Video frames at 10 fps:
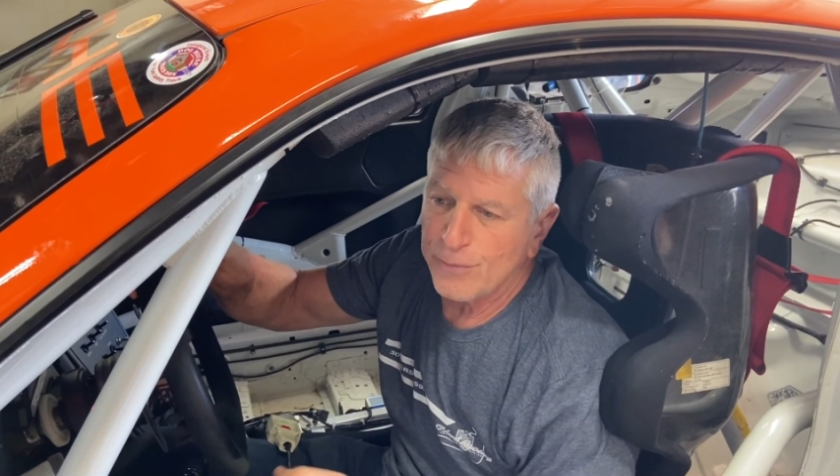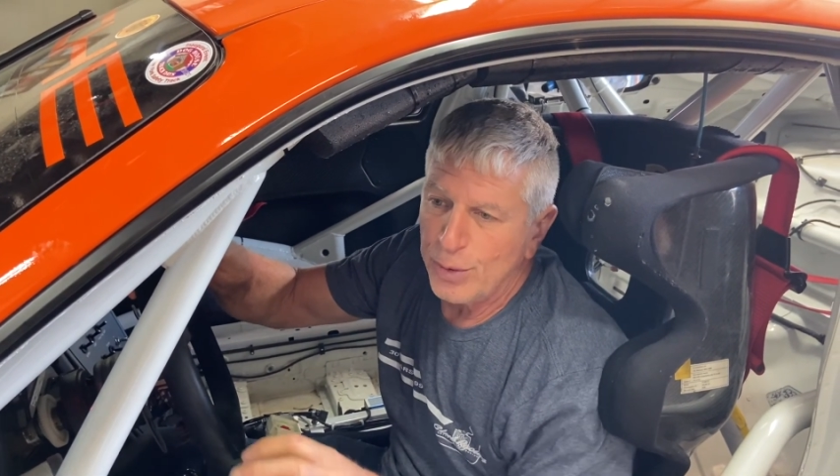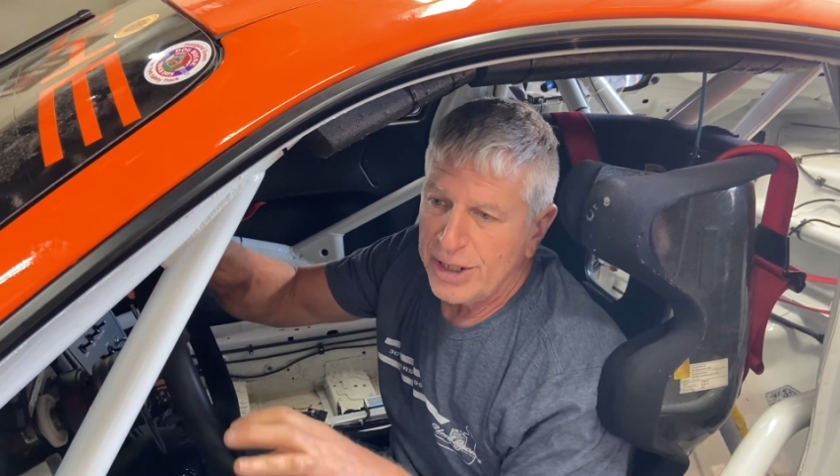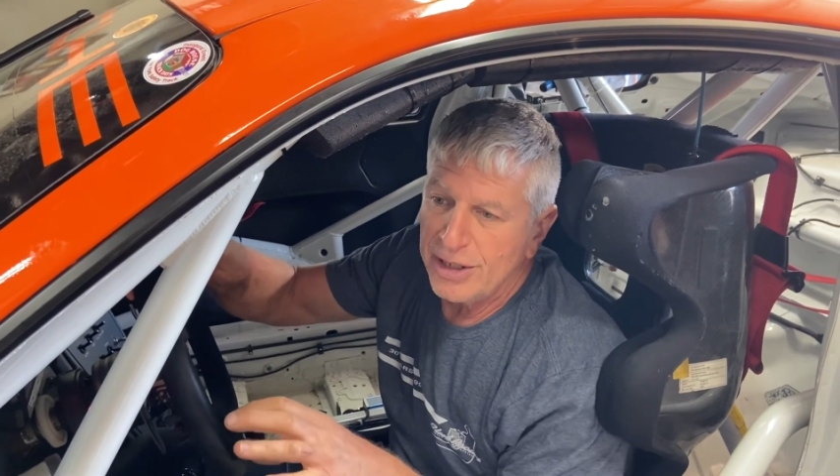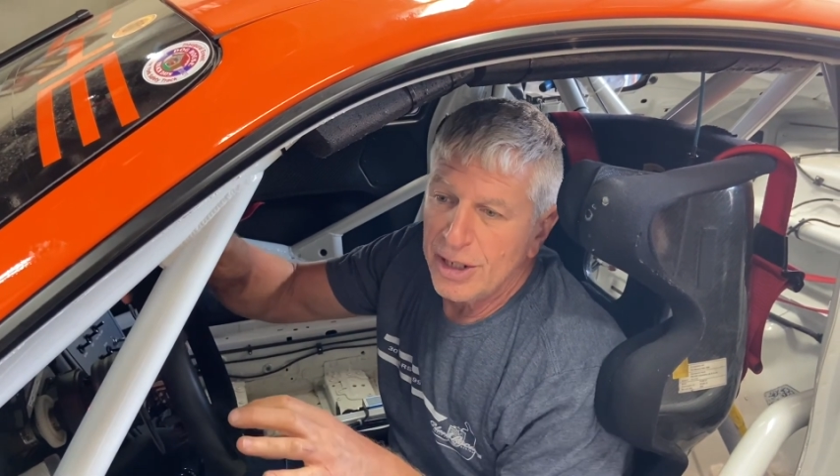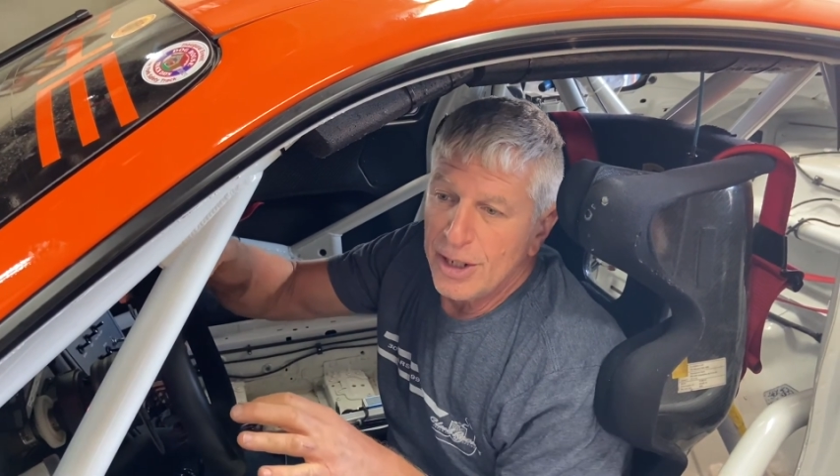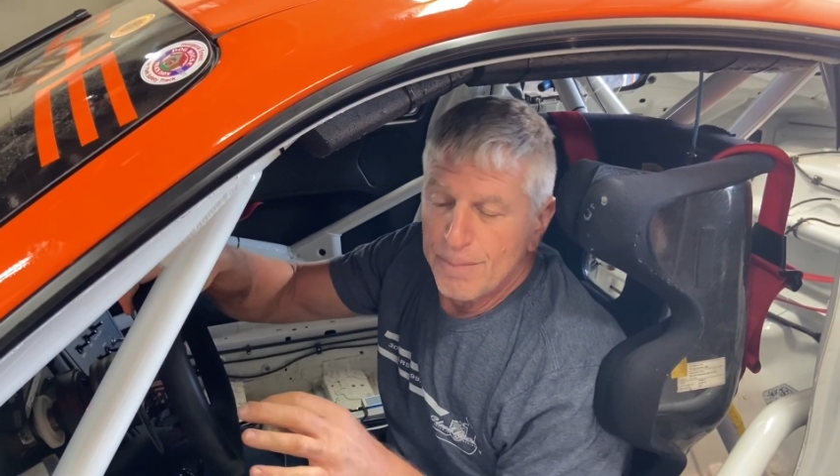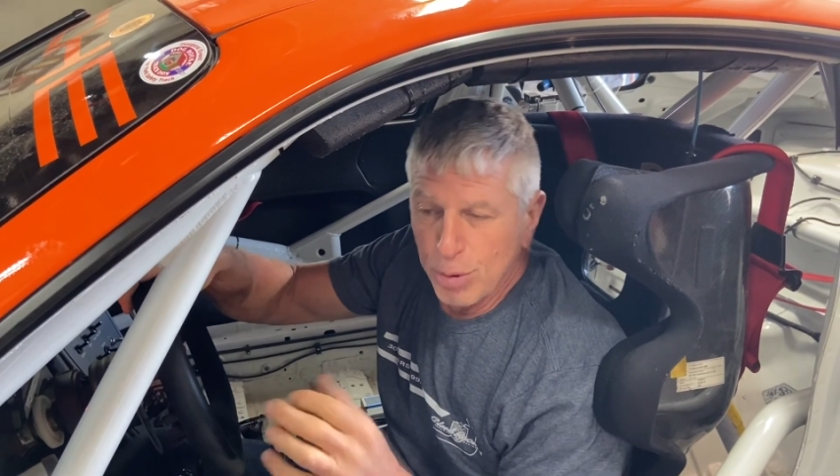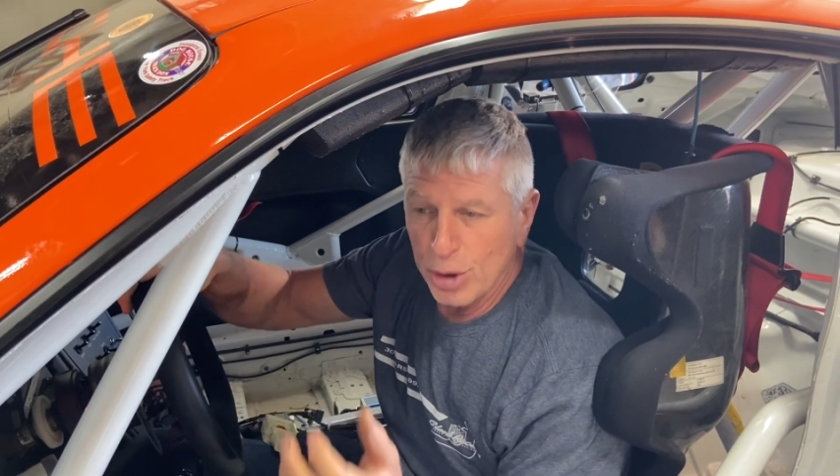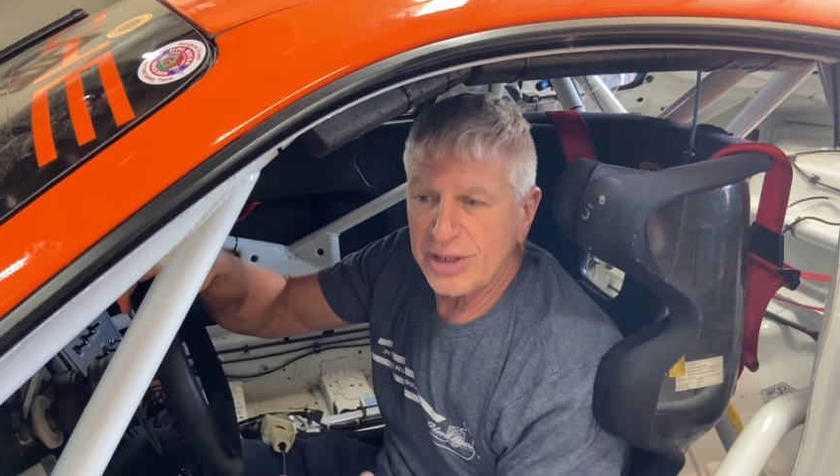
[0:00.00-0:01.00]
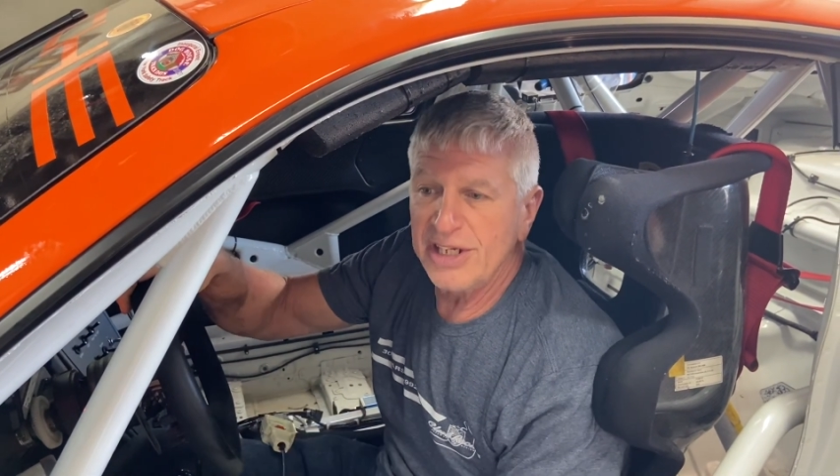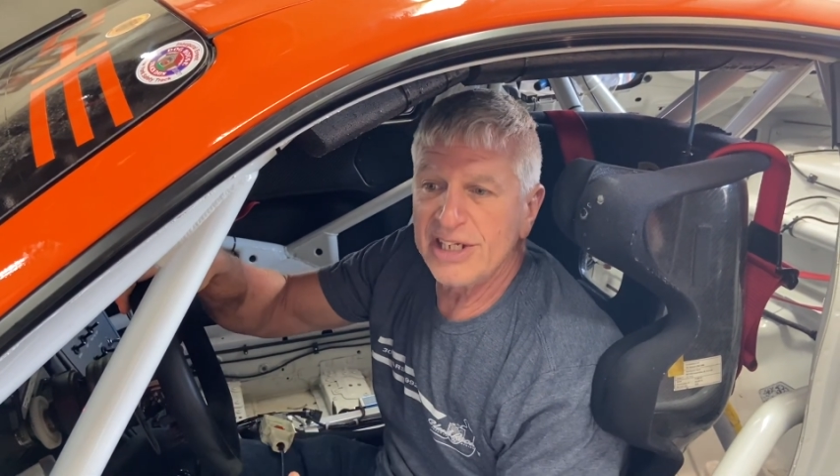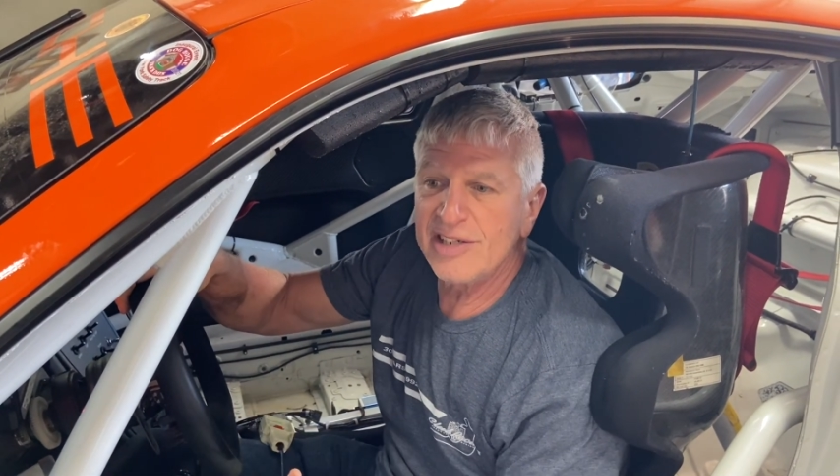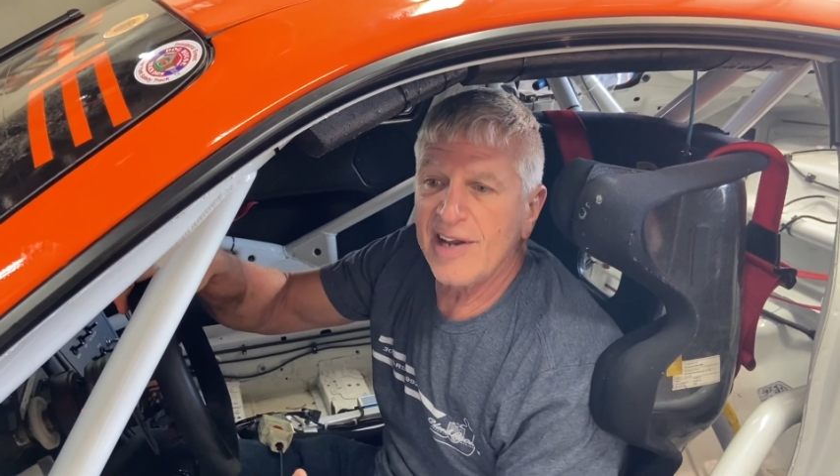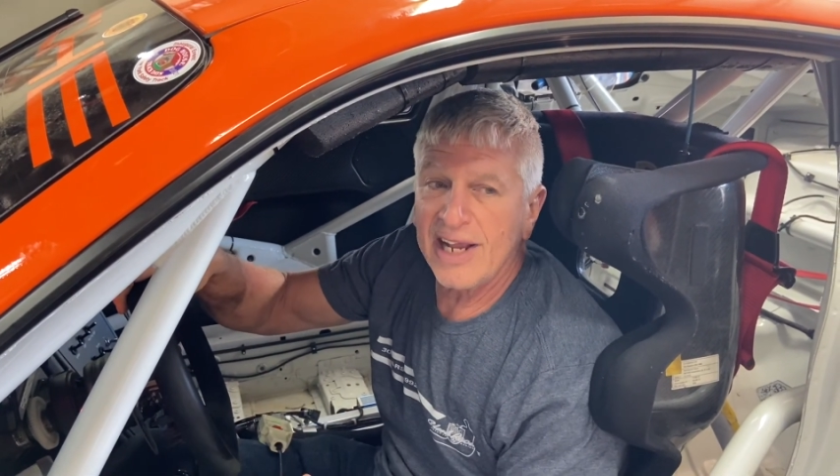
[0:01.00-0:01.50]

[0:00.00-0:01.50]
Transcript: we torque the intake